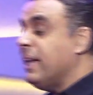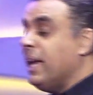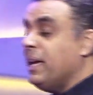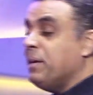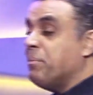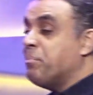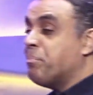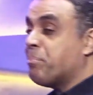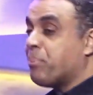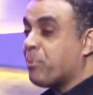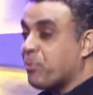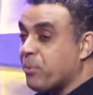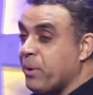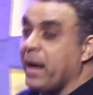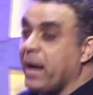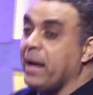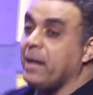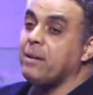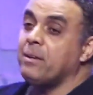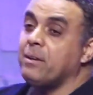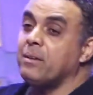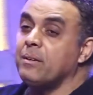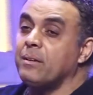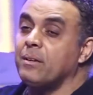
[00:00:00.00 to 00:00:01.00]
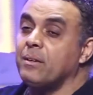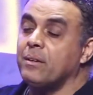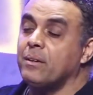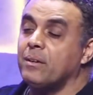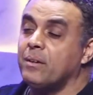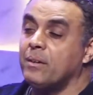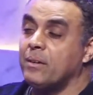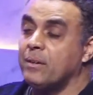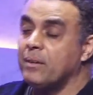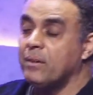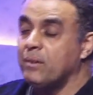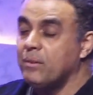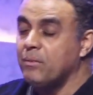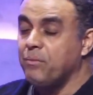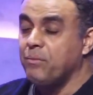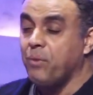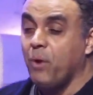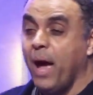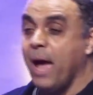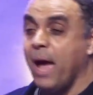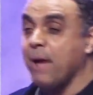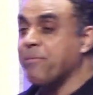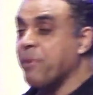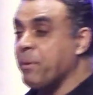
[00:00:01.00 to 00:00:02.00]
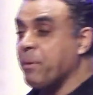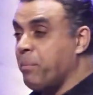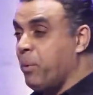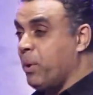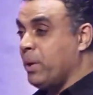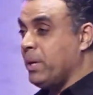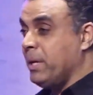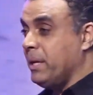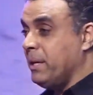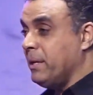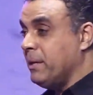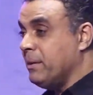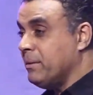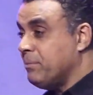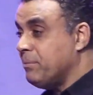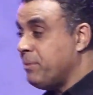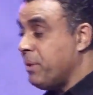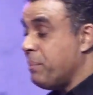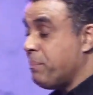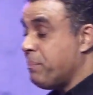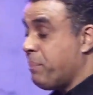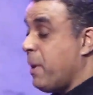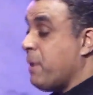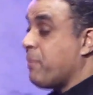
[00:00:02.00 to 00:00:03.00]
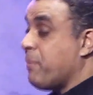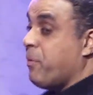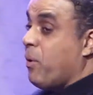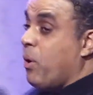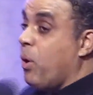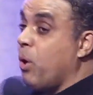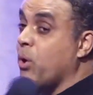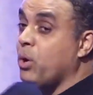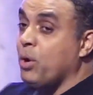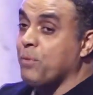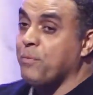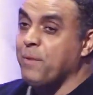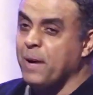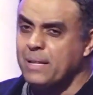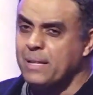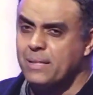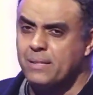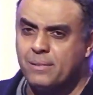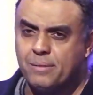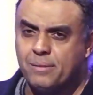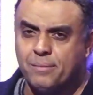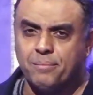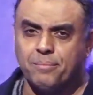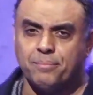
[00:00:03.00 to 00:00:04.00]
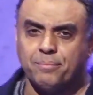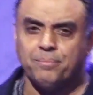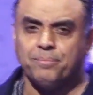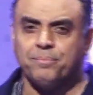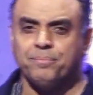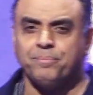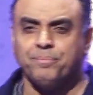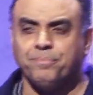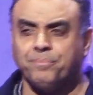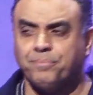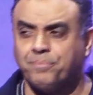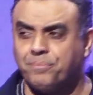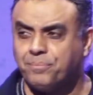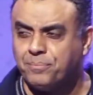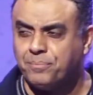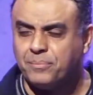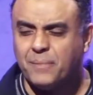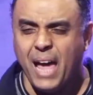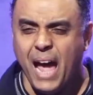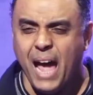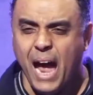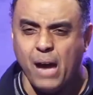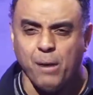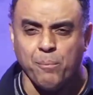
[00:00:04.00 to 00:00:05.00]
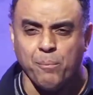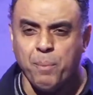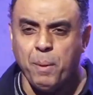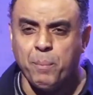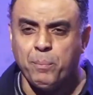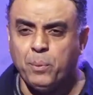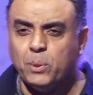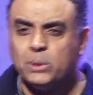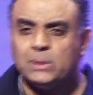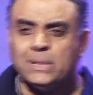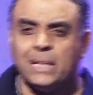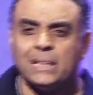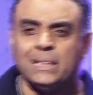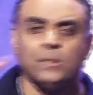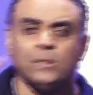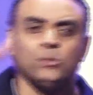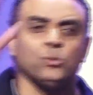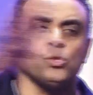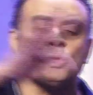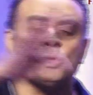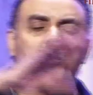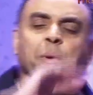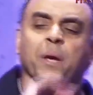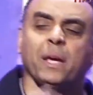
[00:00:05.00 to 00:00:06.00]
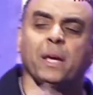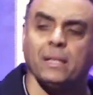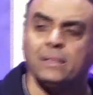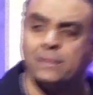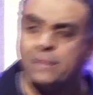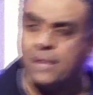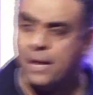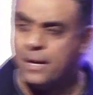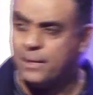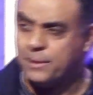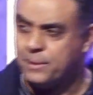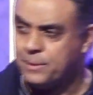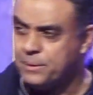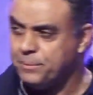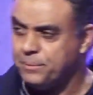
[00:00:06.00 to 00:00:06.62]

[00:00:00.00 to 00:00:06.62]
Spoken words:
he prayed for everybody. He prayed for all of us. And people started to speak in tongues.